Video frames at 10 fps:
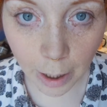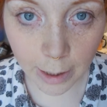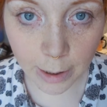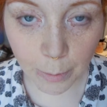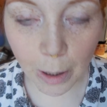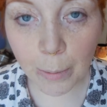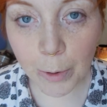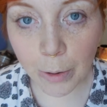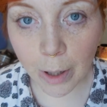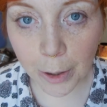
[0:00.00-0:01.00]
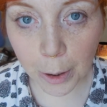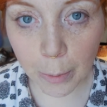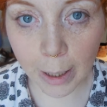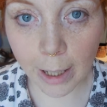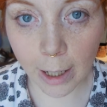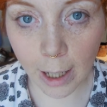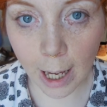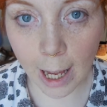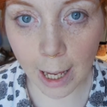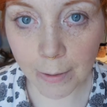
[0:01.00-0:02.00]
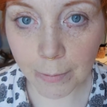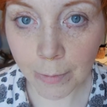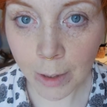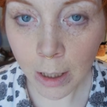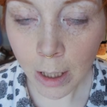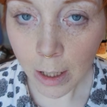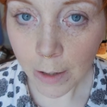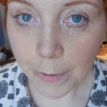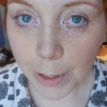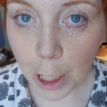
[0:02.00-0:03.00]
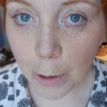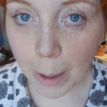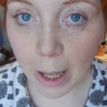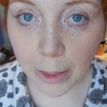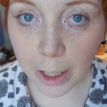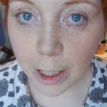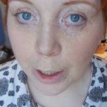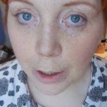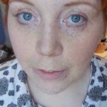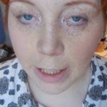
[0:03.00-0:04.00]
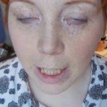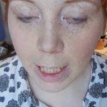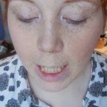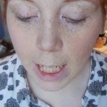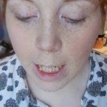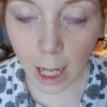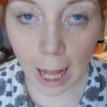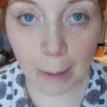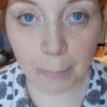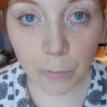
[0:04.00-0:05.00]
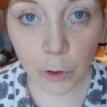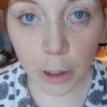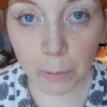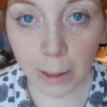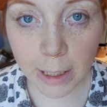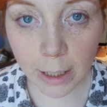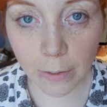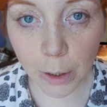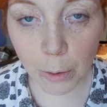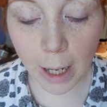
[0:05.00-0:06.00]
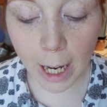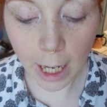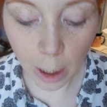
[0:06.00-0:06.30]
guys, and welcome to another quick video by the Curvy Kitty. Just wanted to give you a